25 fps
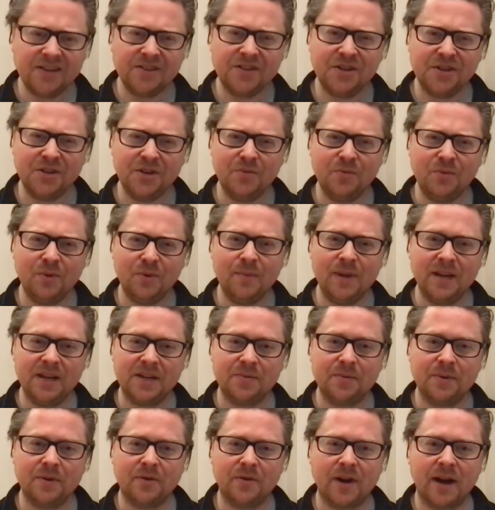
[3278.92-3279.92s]
to do with
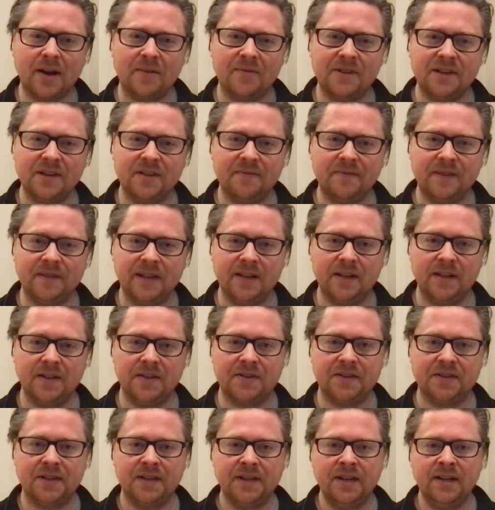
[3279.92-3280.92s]
mixed with gravity
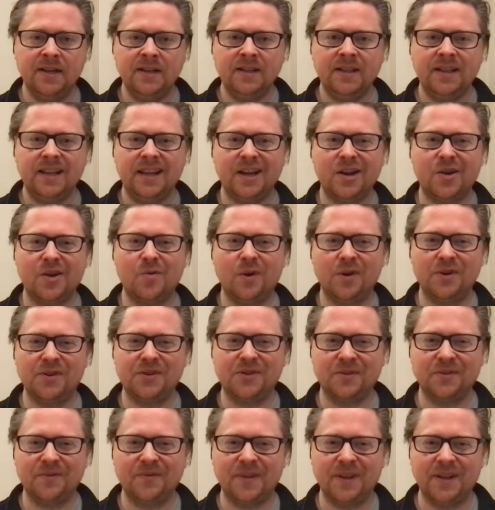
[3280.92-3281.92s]
fields and
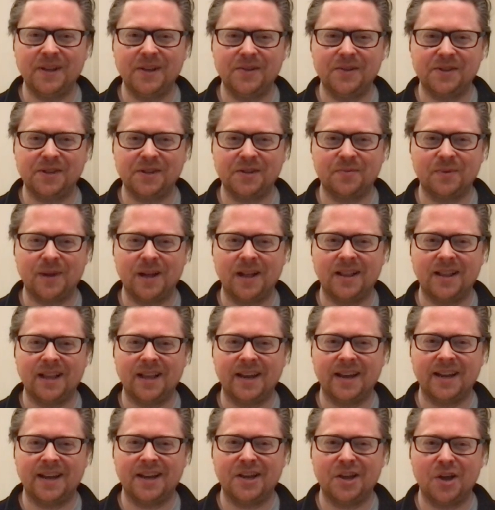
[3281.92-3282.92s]
quantum fields as well
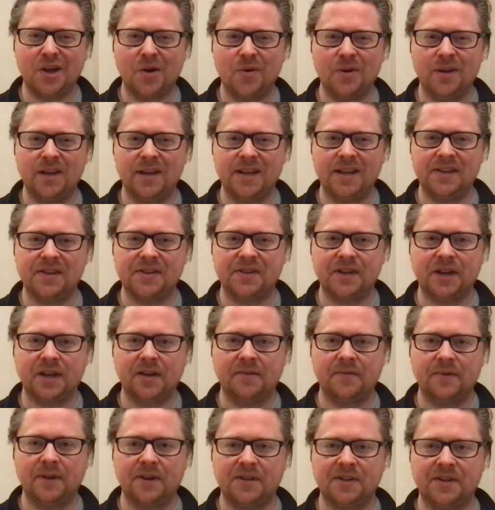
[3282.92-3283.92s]
and encoding inside
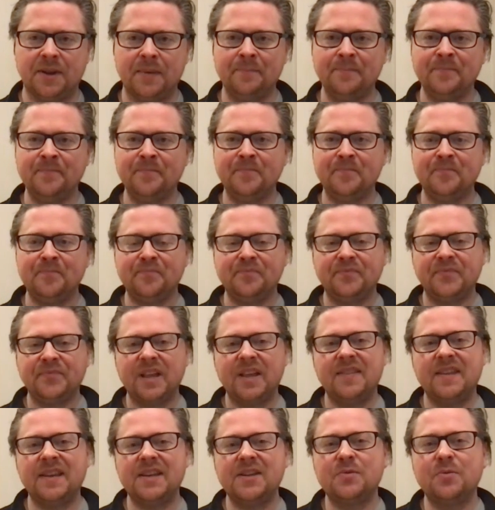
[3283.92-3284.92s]
of us.
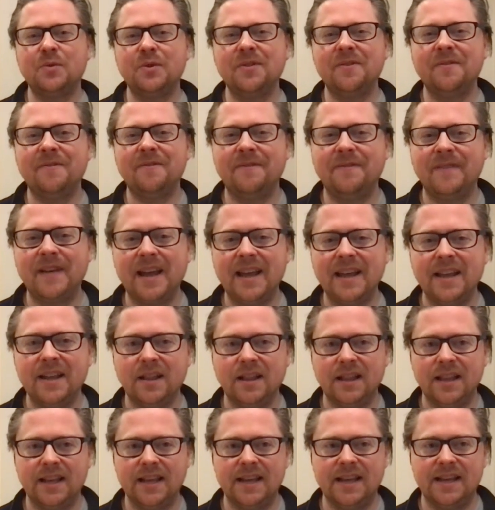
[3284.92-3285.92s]
And that's what the
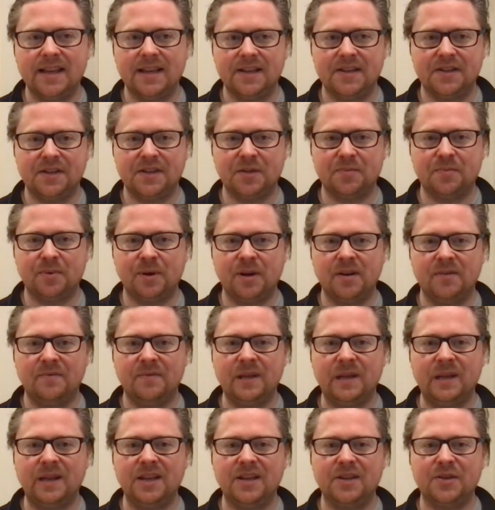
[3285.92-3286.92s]
veil is. It's part of
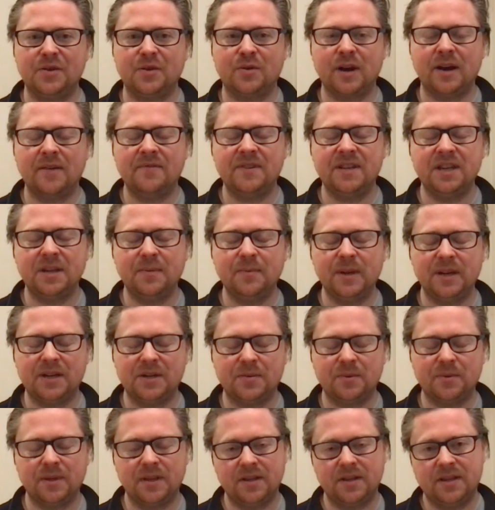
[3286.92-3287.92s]
the it's gravity
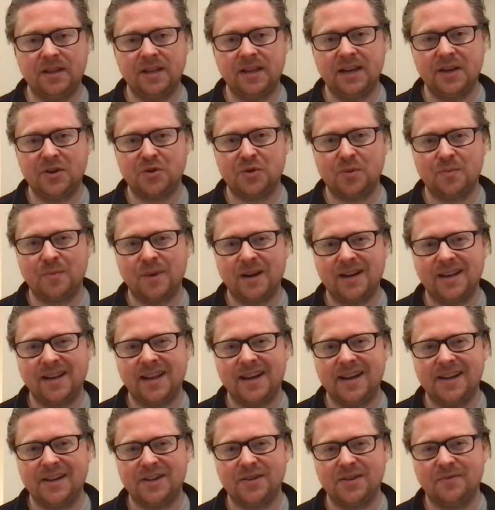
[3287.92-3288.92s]
mixed with the
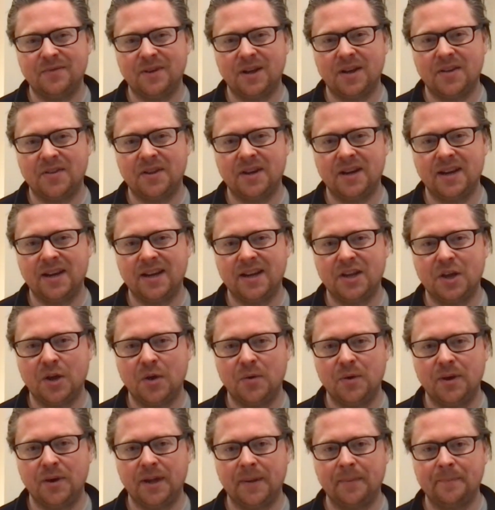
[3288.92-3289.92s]
electromagnetics of Earth and
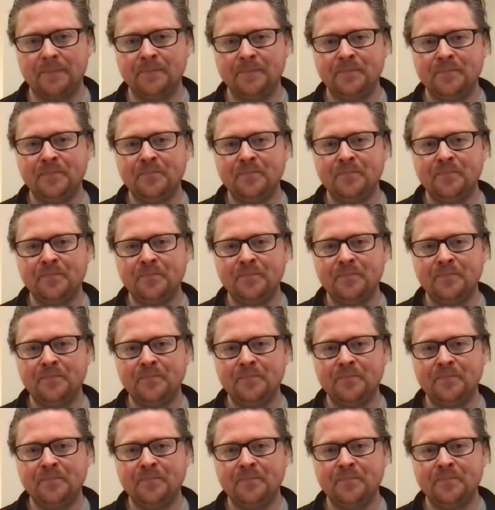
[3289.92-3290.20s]
encoding,